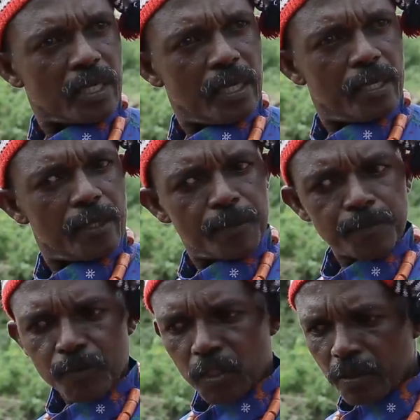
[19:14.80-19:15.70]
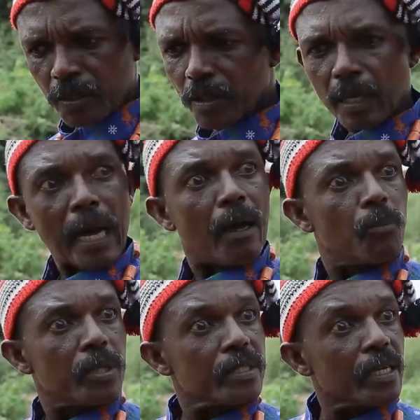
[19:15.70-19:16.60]
You see,
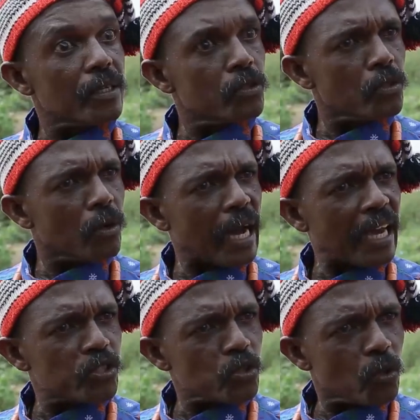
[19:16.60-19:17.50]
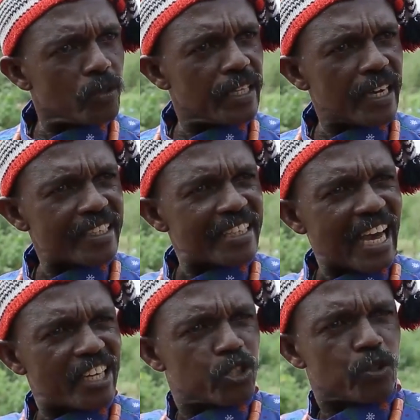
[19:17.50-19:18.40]
you know, I saw their
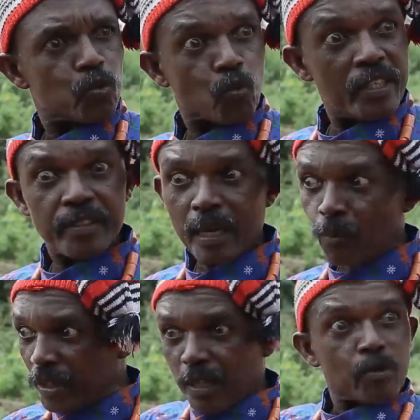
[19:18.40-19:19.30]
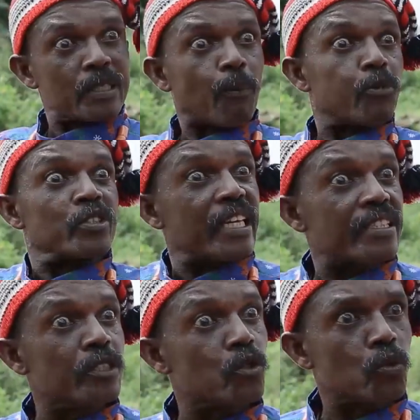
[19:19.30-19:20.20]
reaction when their mother was
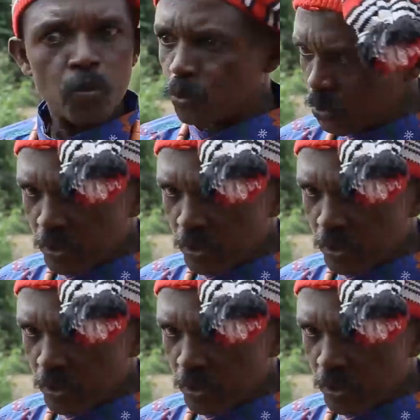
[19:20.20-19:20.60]
apologizing to